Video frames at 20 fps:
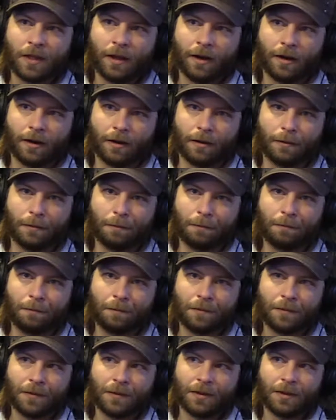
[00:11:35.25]

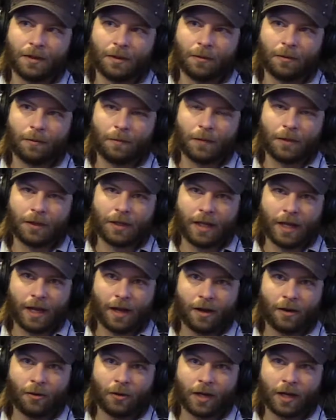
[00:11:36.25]

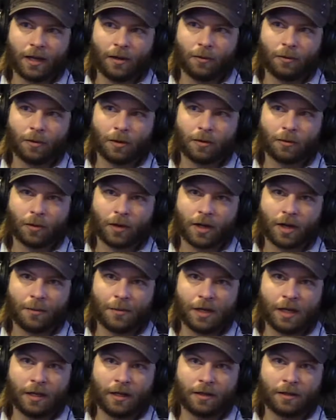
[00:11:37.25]
We're
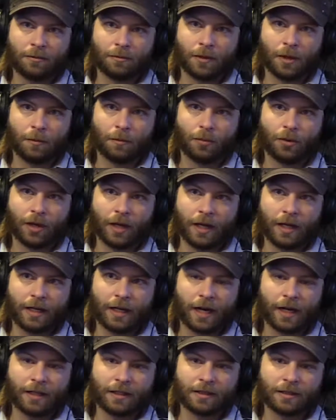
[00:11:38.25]
coming in and bringing
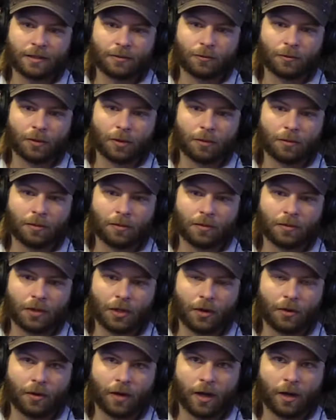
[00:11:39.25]
guidance, and we're, you
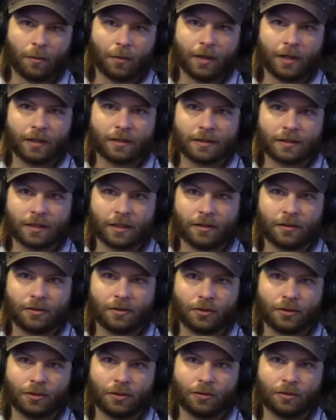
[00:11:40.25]
know, helping and saying
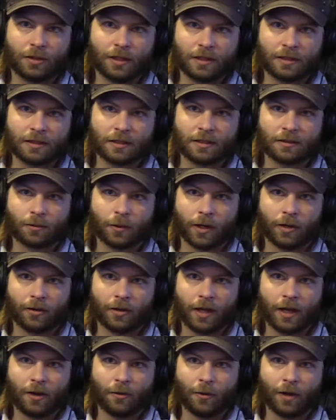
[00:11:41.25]
you can do things this way or
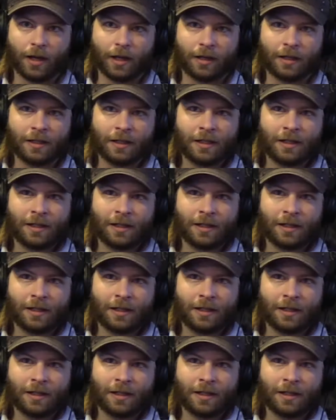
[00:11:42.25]
that way.